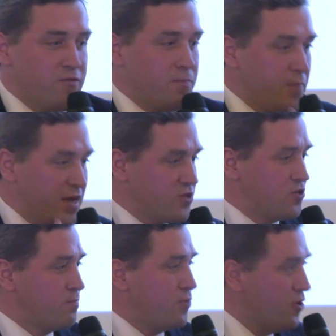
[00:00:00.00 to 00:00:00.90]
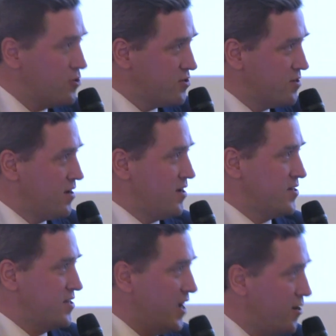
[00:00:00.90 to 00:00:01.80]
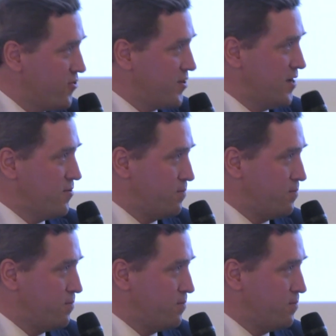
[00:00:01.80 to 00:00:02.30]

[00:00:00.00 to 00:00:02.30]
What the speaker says: a better personalized healthcare